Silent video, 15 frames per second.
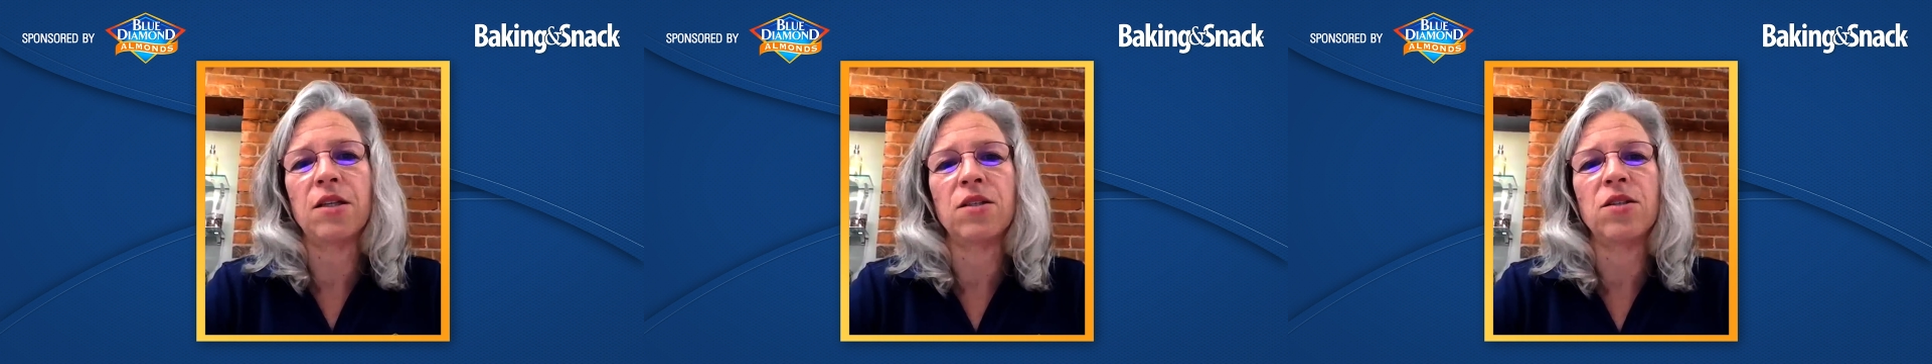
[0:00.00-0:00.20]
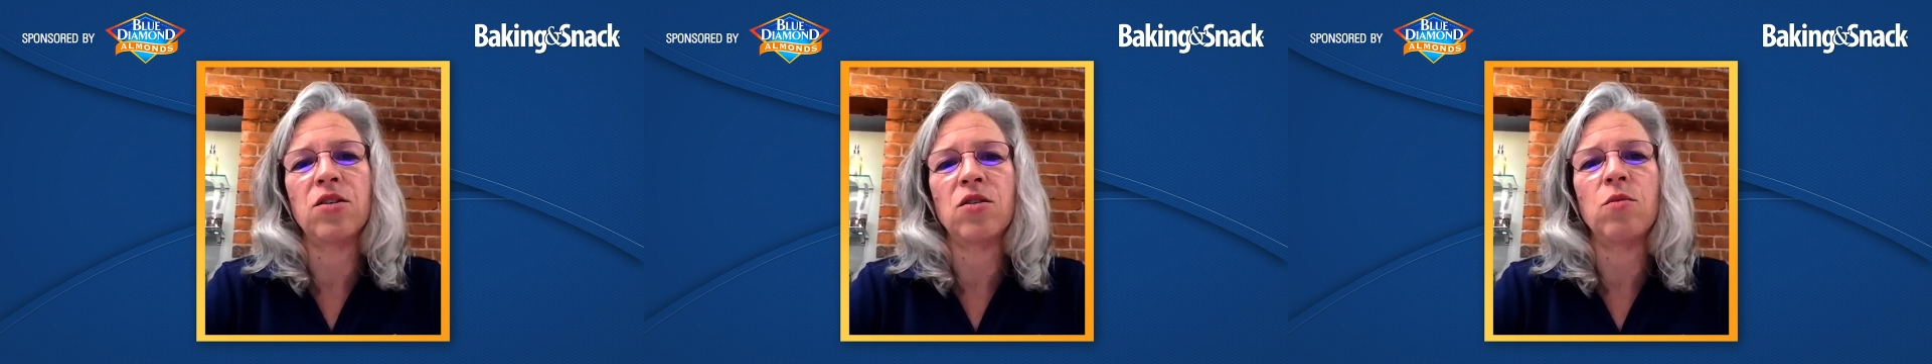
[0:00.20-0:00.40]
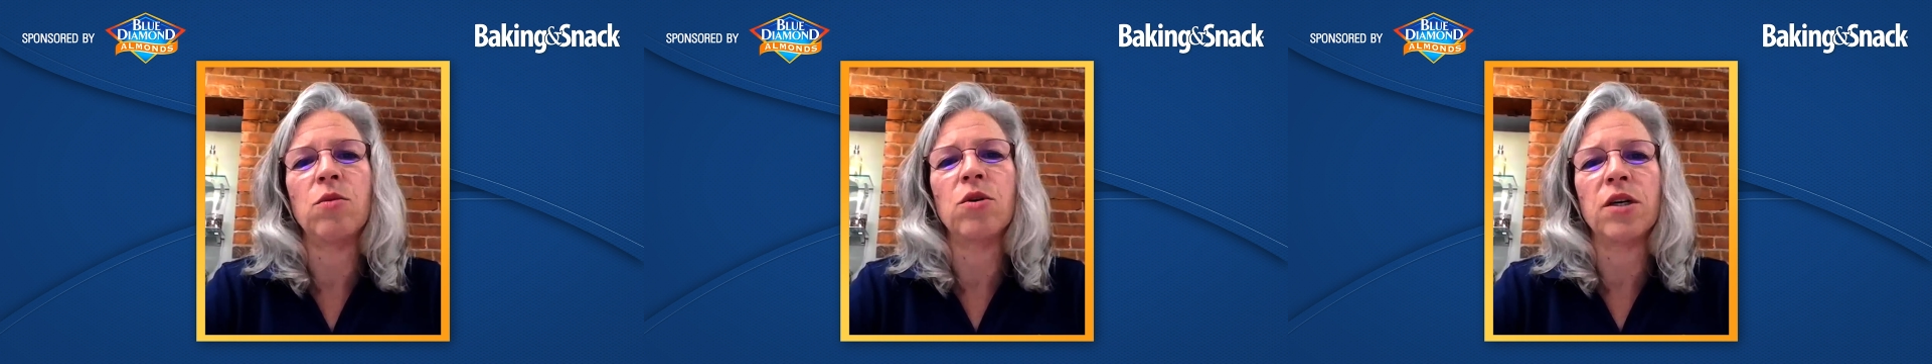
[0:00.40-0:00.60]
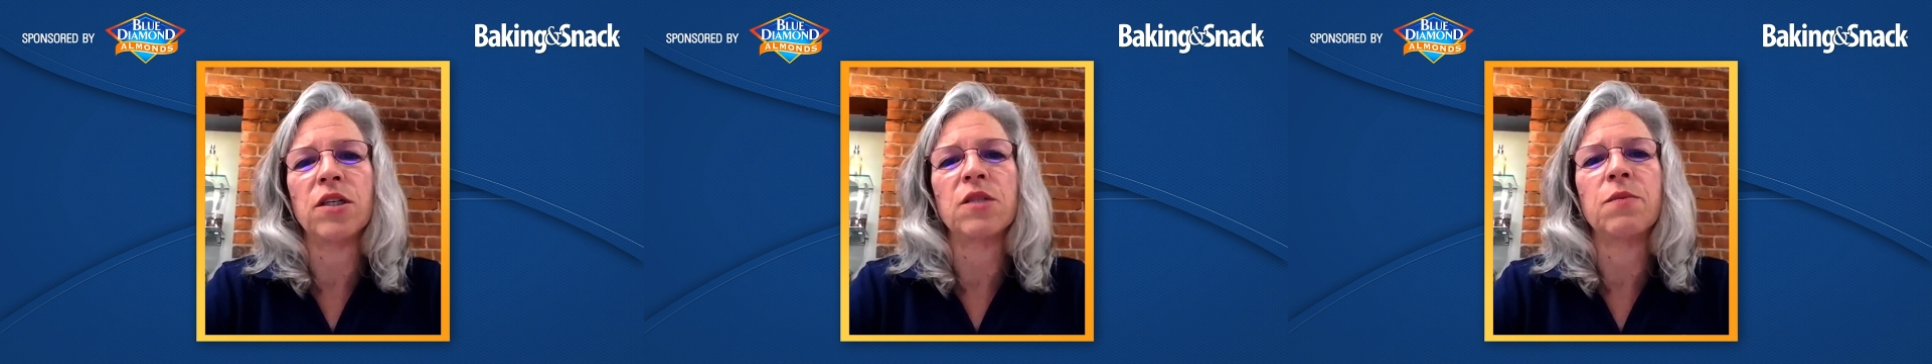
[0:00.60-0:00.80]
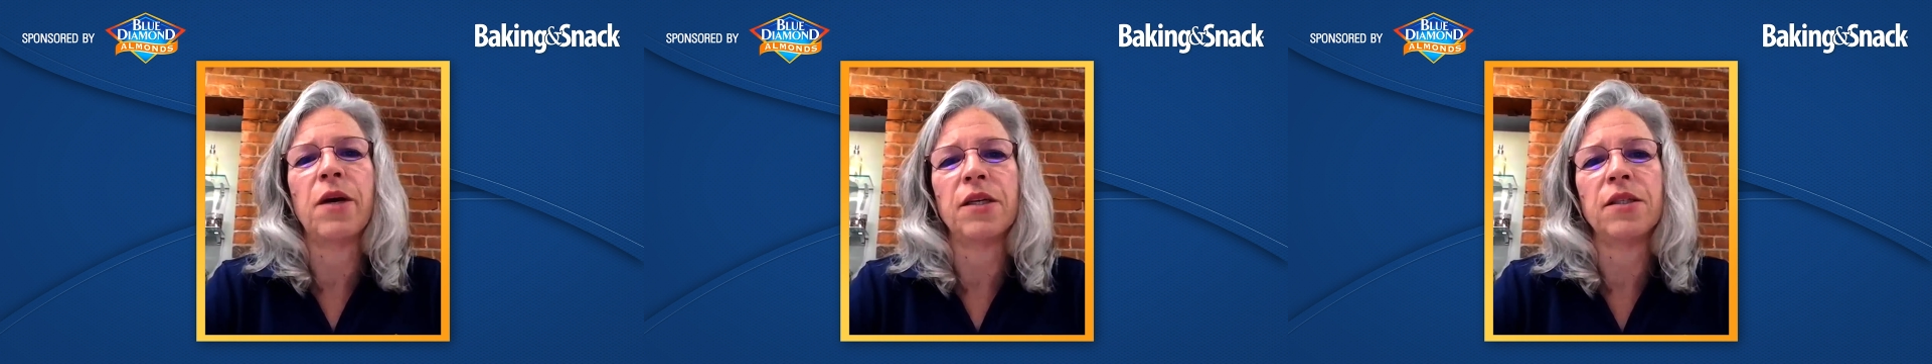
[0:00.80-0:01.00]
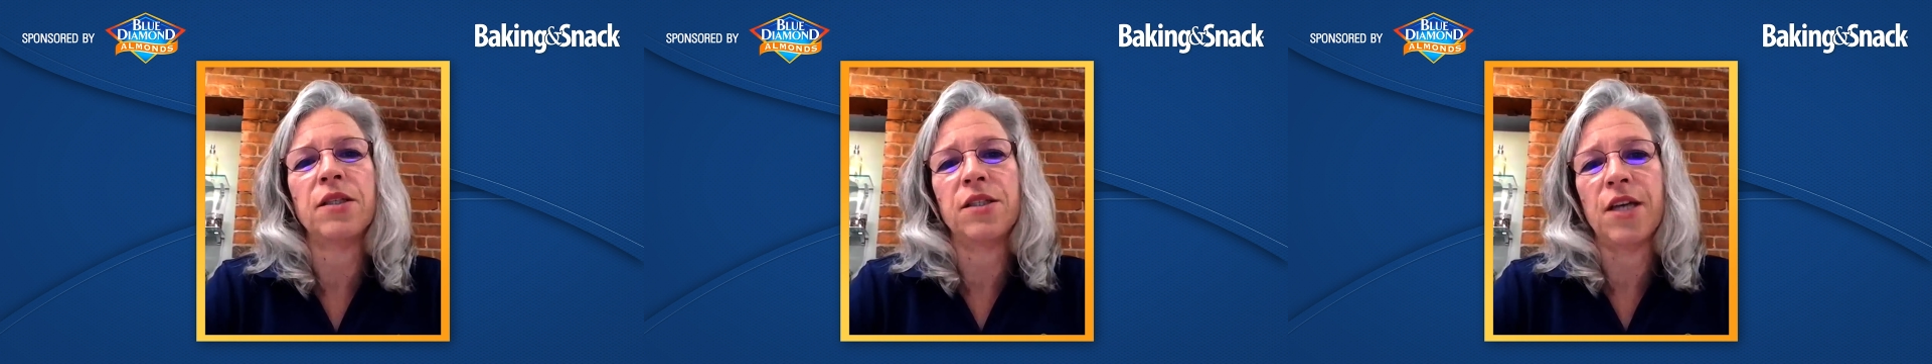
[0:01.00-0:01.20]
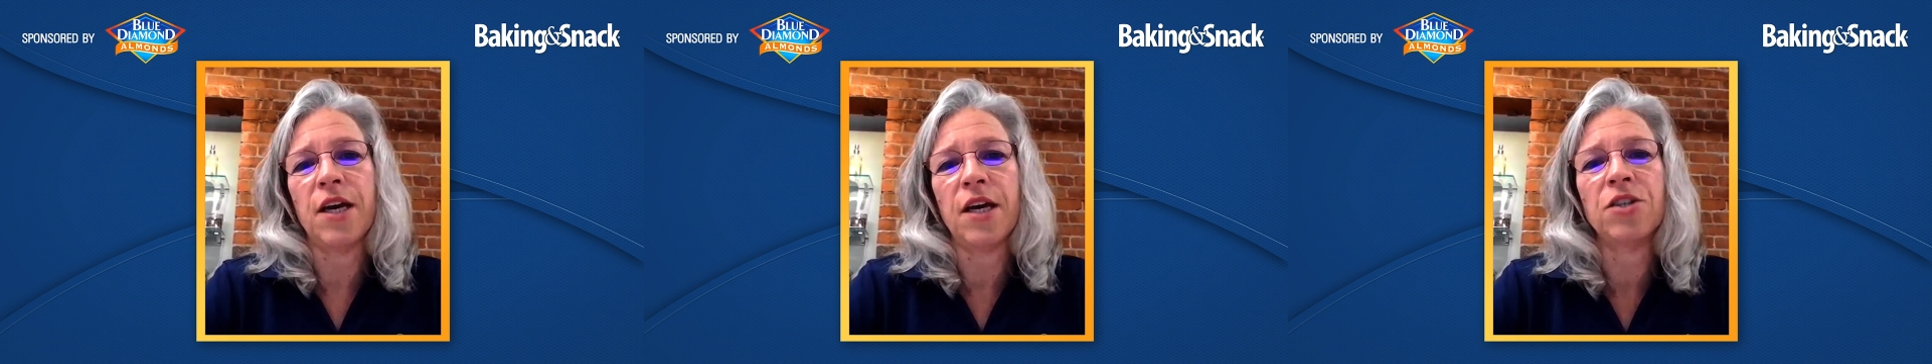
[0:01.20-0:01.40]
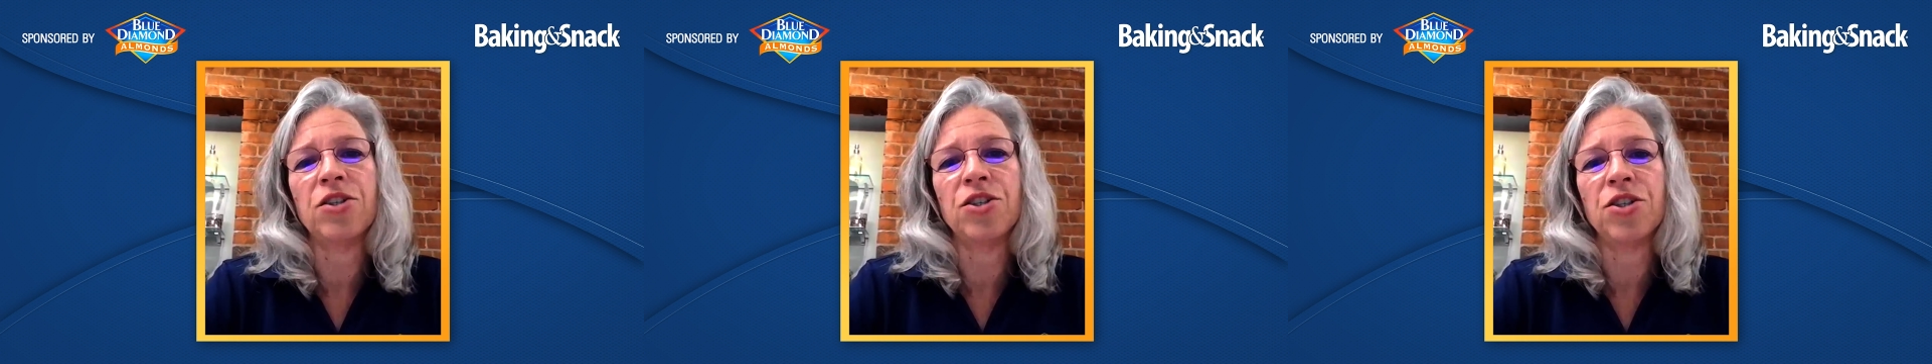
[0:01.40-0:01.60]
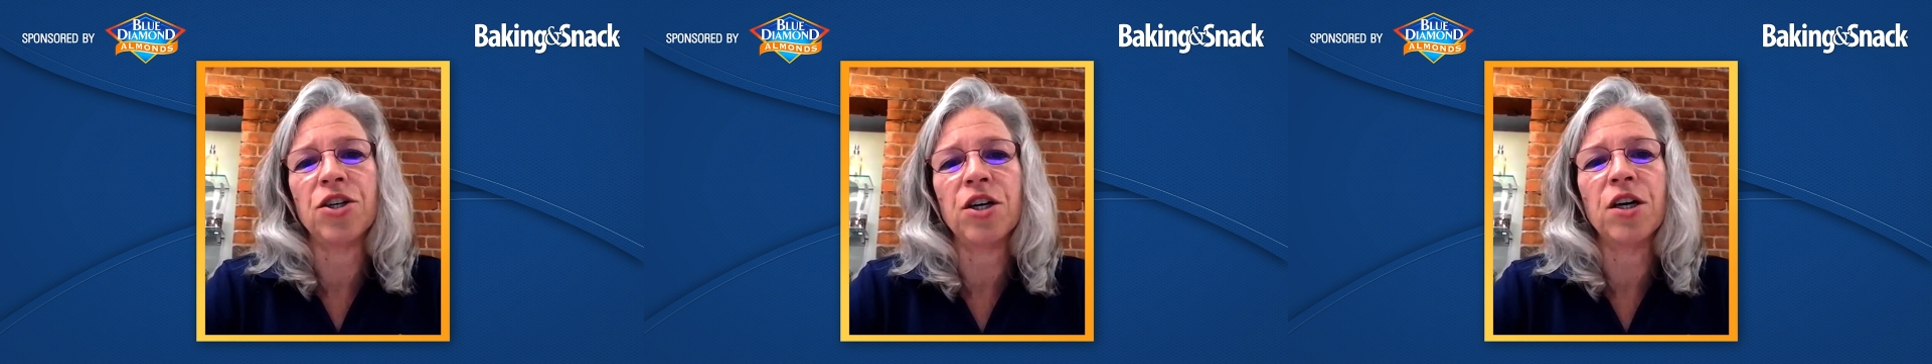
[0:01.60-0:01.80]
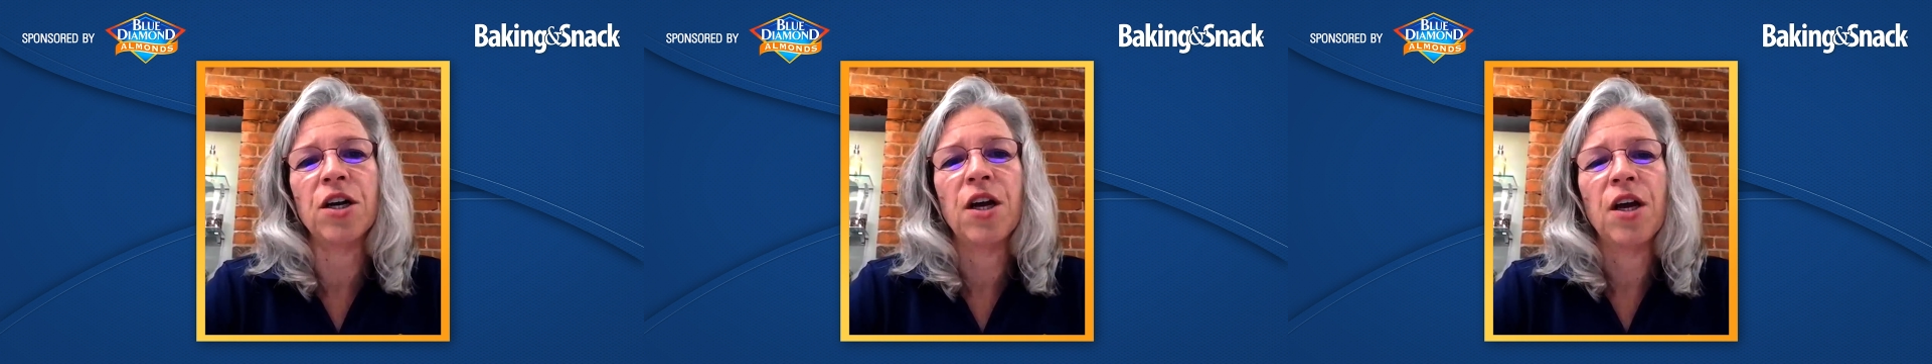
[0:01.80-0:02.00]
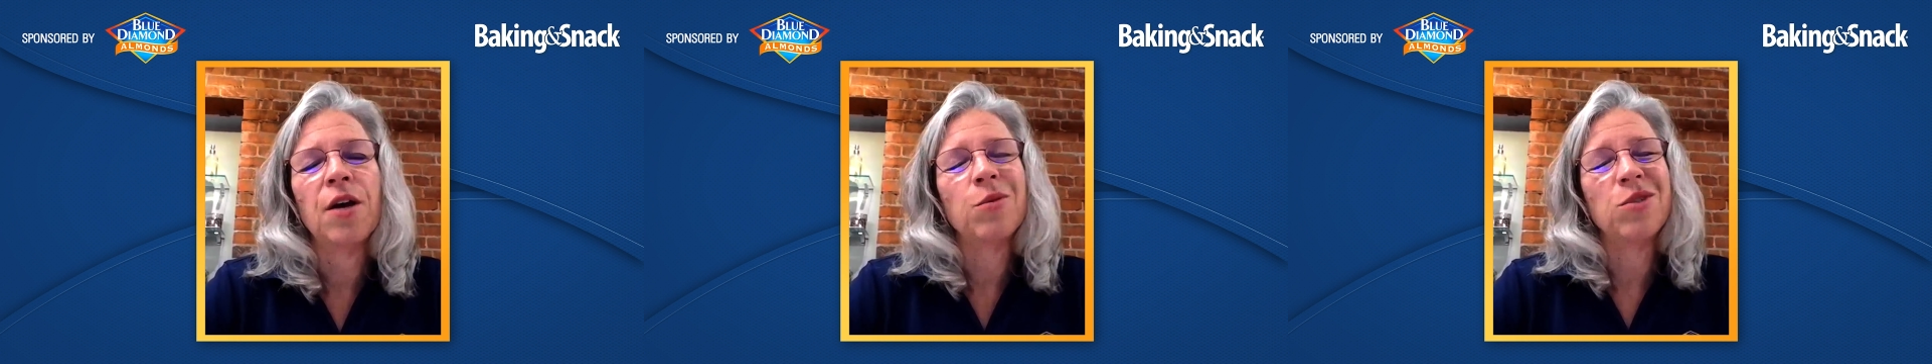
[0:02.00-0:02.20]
consumer expected texture,